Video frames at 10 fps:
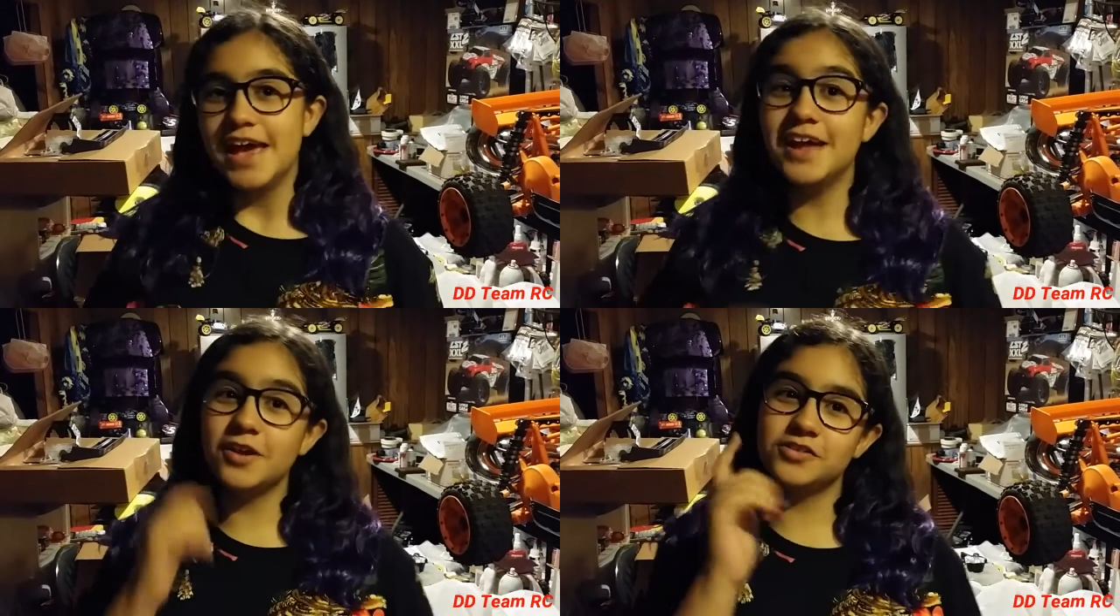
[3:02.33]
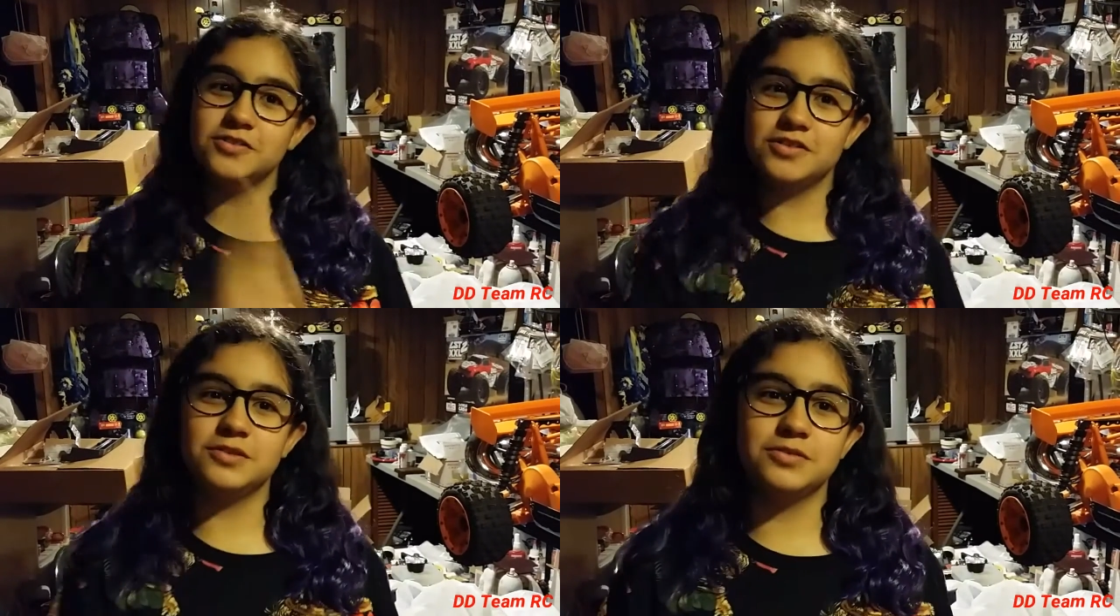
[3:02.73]
And
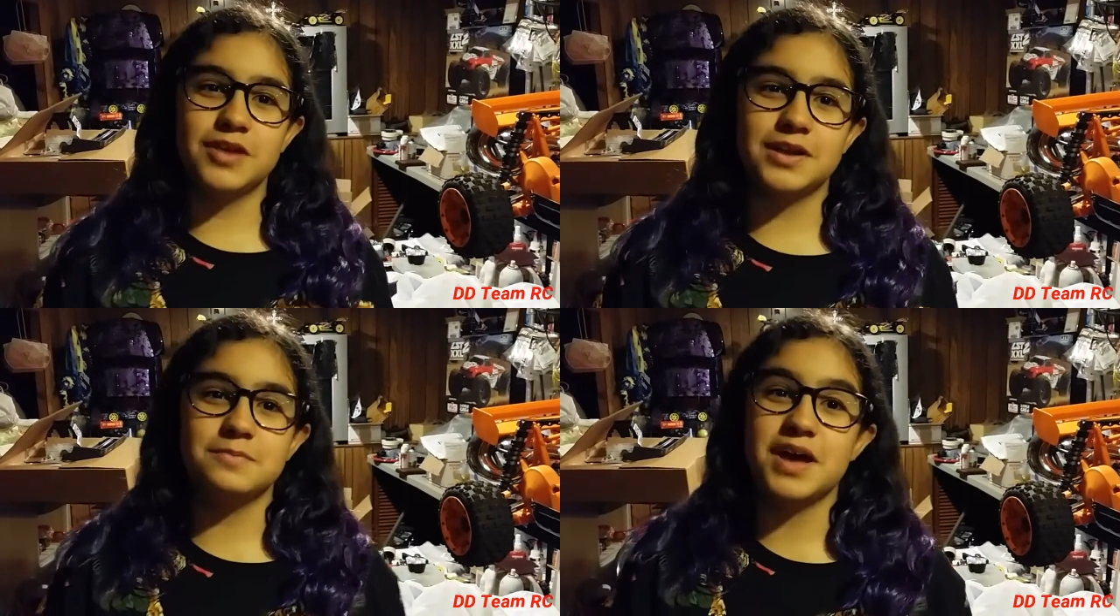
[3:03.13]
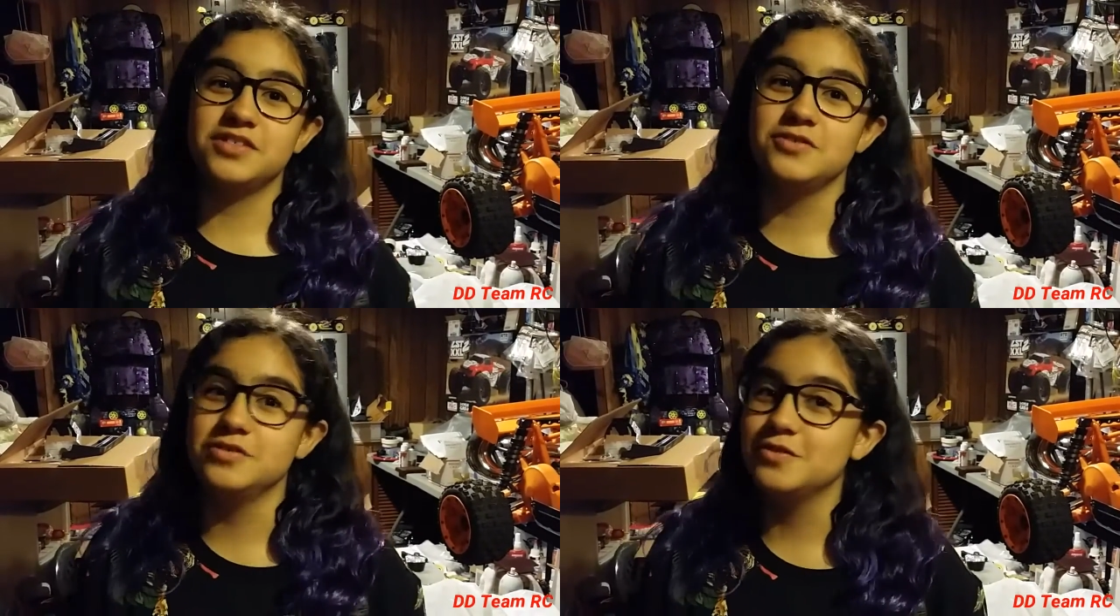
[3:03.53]
also subscribe to
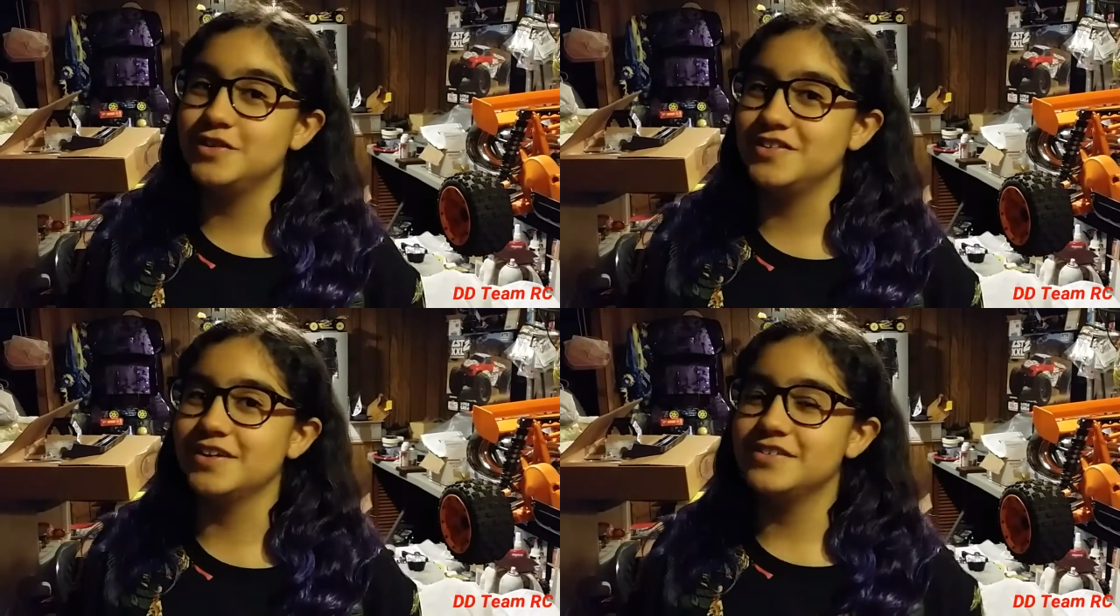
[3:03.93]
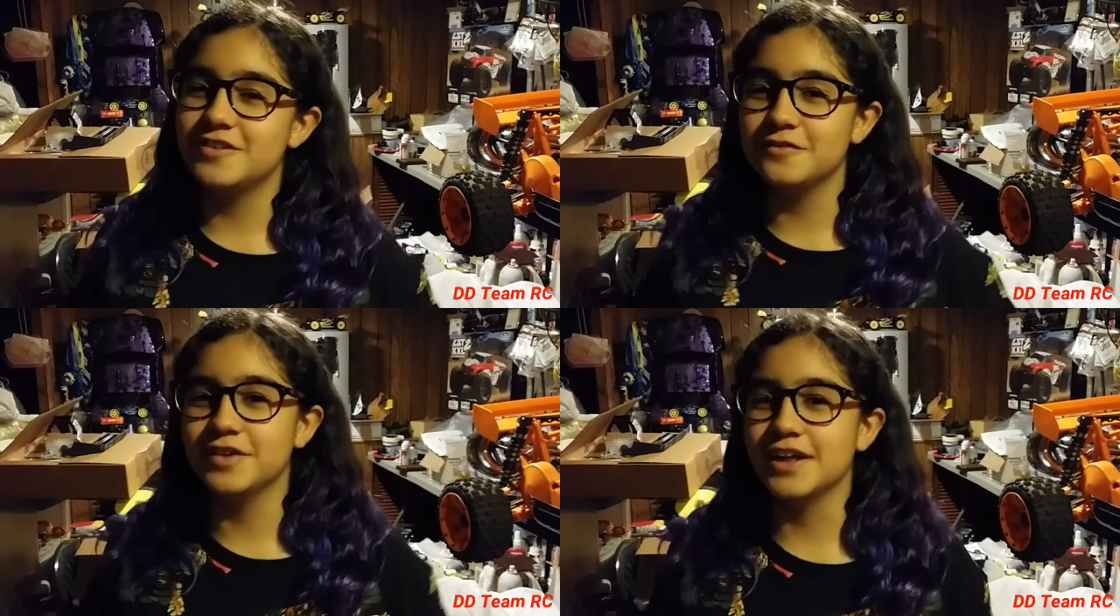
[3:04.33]
Matthew's Toy Chest.
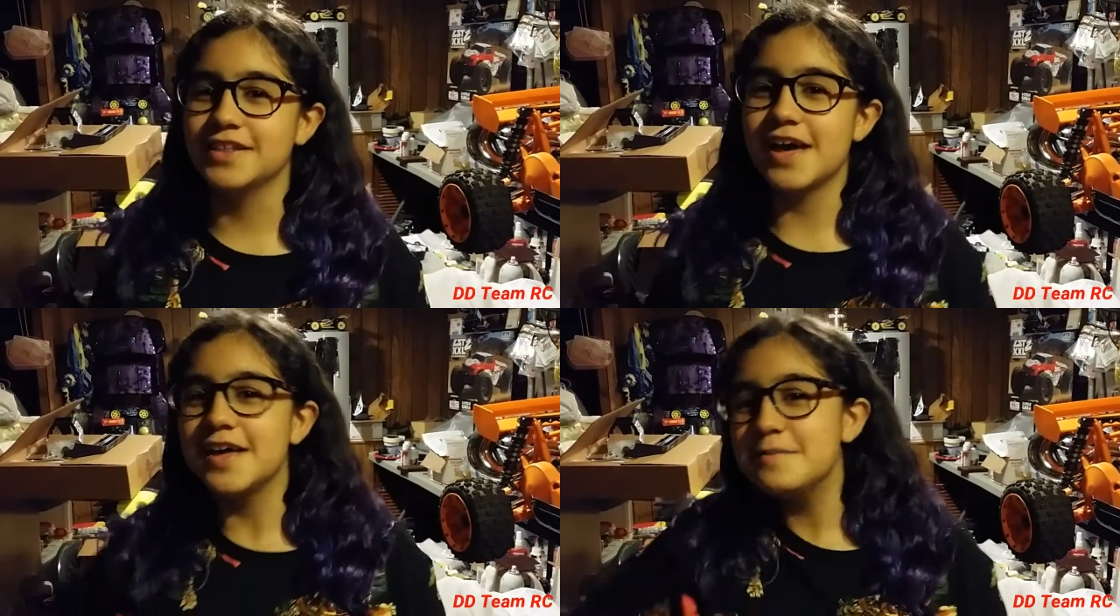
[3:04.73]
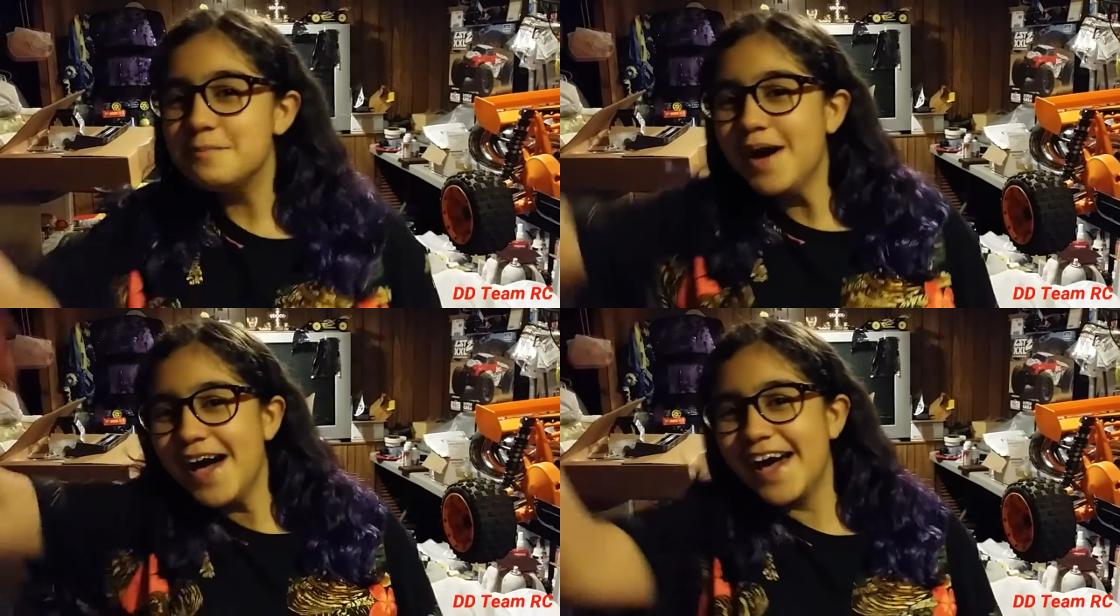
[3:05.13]
Don't forget that.
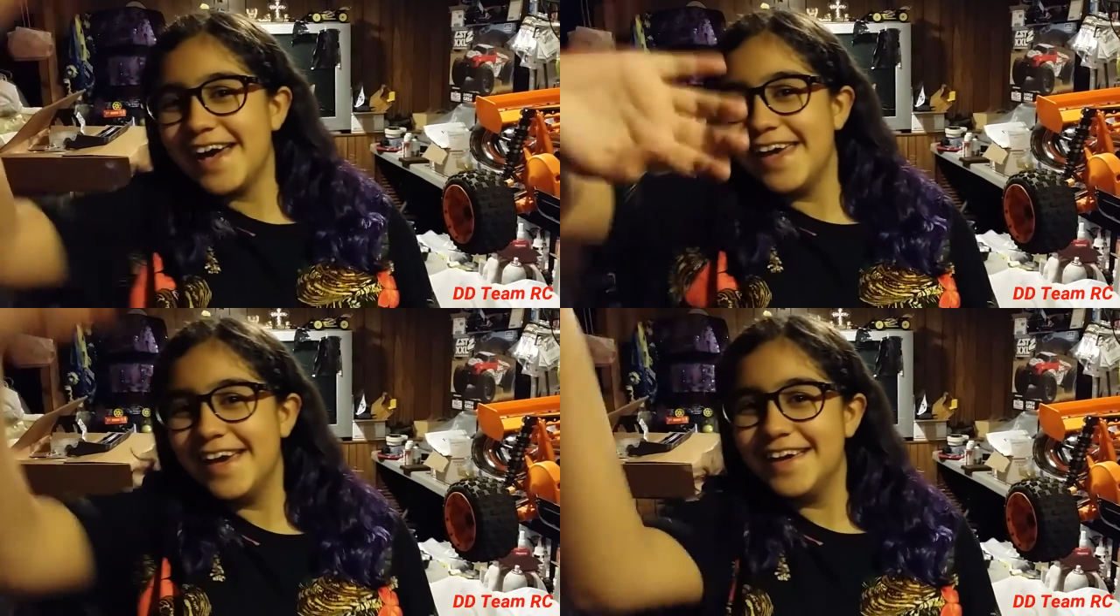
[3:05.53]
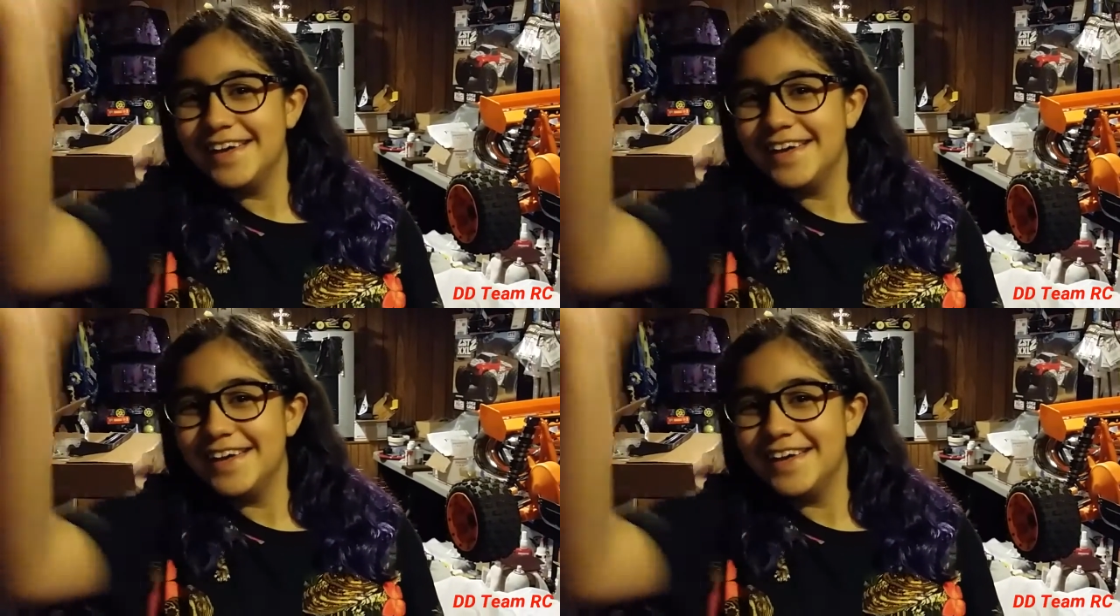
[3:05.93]
And bye!